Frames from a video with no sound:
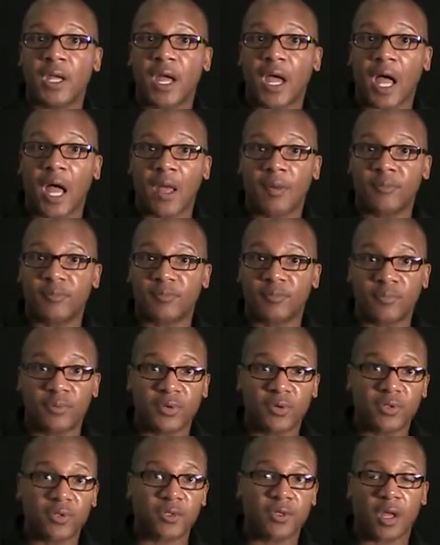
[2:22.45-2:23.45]
I'm
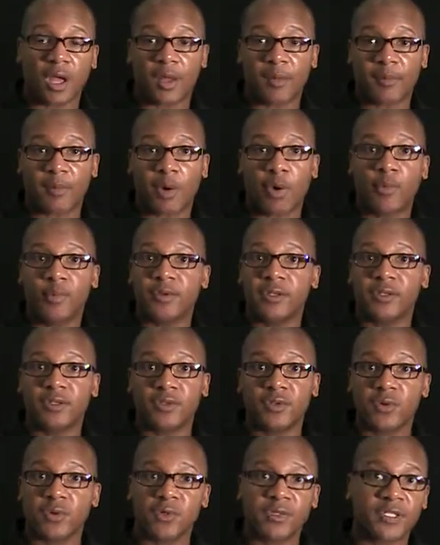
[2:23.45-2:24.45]
opening the
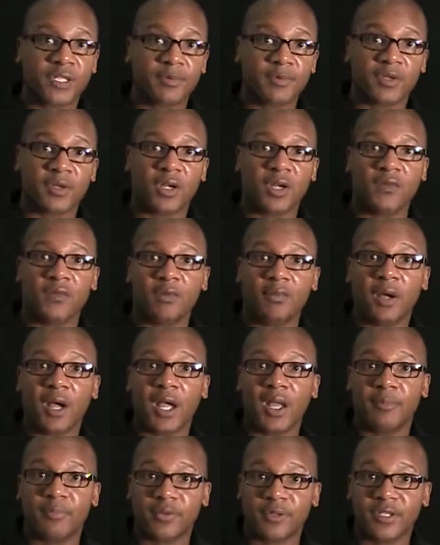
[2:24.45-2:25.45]
doors up to
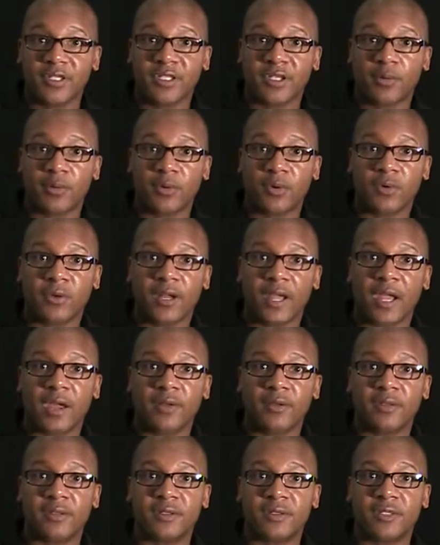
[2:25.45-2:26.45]
everybody. Please come on
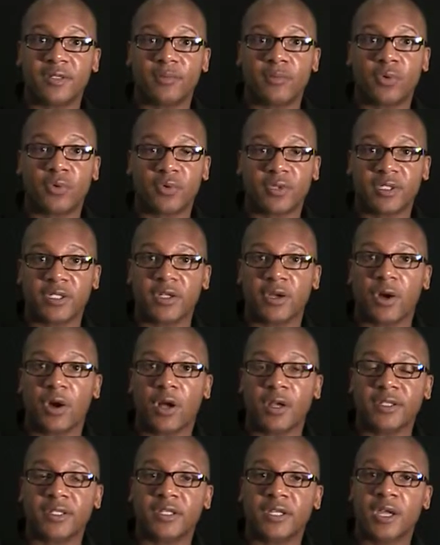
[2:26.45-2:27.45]
out and support the
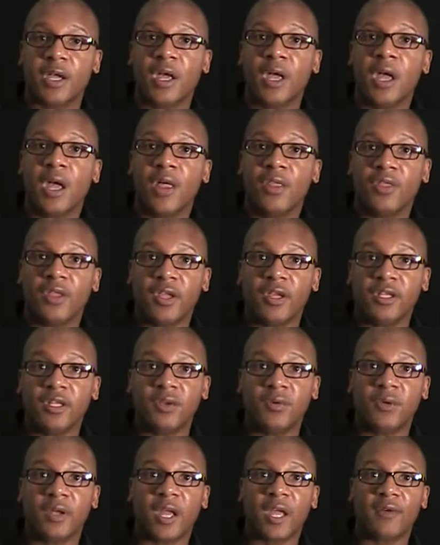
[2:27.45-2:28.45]
arts. Thank
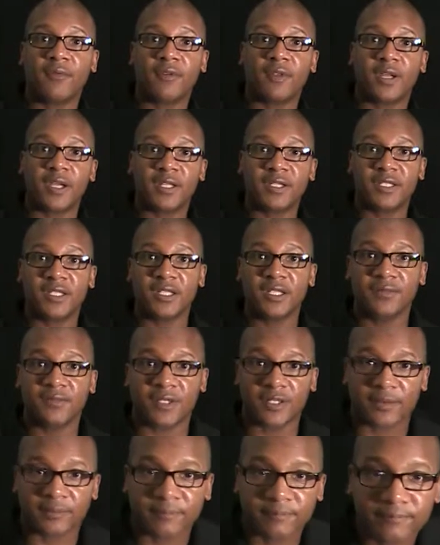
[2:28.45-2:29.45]
you and have a nice evening.